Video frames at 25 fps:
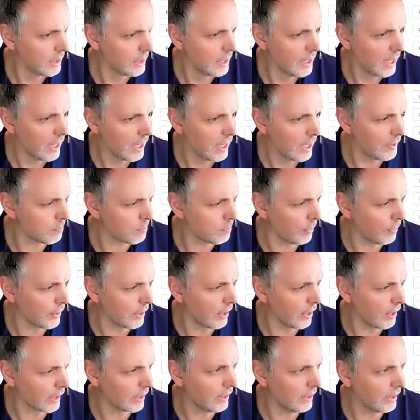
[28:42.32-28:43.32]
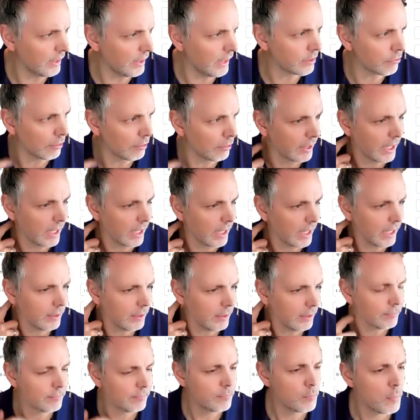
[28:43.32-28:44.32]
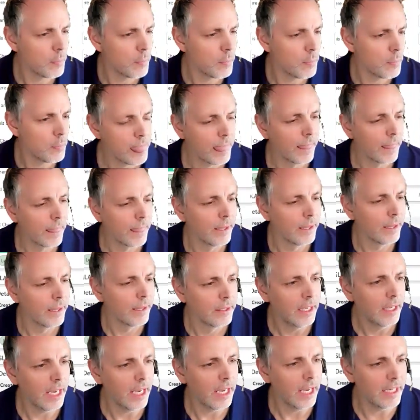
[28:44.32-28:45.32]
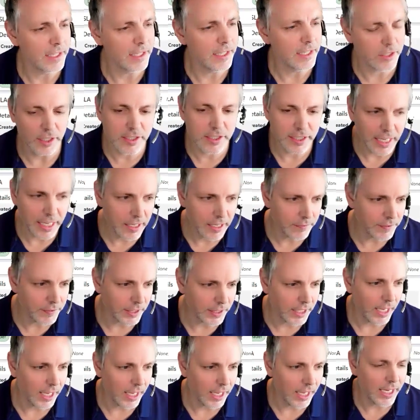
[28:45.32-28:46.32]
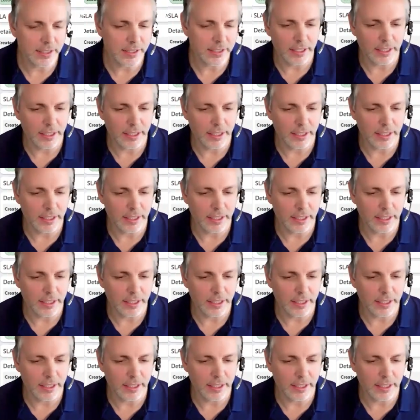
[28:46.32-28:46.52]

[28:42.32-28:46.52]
At this point, I can hit create, and it's going to save the case.